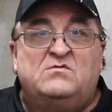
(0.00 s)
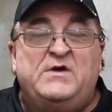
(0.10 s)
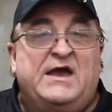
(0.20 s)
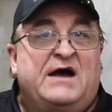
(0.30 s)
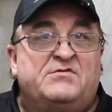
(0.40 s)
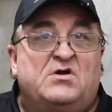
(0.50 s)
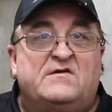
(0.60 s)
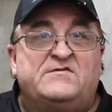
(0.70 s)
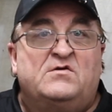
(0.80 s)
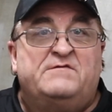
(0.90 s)
we have it
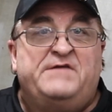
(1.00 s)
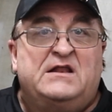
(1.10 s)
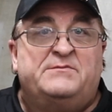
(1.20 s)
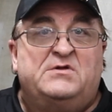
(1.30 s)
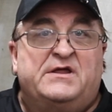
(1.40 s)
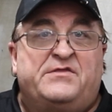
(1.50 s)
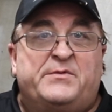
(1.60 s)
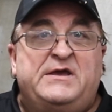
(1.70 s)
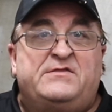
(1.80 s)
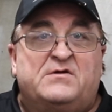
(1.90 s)
also available in
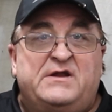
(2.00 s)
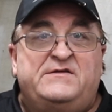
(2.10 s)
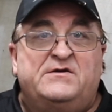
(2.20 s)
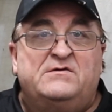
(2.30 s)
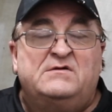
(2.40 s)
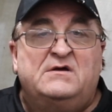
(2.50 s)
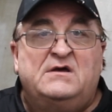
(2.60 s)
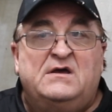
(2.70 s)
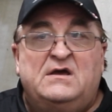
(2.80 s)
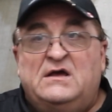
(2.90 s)
332,
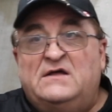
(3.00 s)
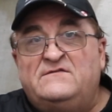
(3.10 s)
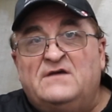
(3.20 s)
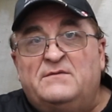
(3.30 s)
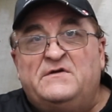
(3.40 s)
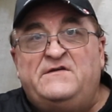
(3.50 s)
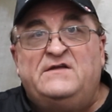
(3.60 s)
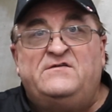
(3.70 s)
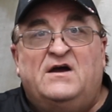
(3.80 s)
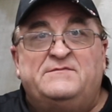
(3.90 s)
and some
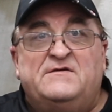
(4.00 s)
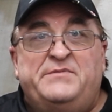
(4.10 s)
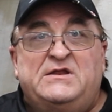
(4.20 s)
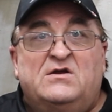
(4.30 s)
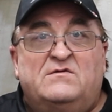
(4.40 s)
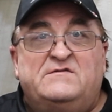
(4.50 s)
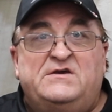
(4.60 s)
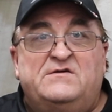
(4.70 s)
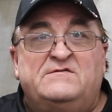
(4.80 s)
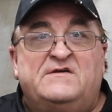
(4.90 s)
machine shops have been known to
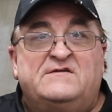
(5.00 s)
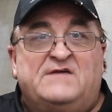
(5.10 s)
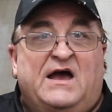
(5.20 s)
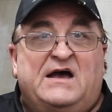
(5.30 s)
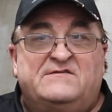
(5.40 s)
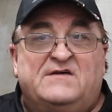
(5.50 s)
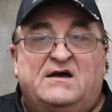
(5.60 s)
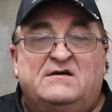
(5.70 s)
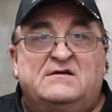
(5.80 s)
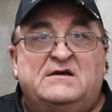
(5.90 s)
use this as
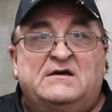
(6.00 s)
a,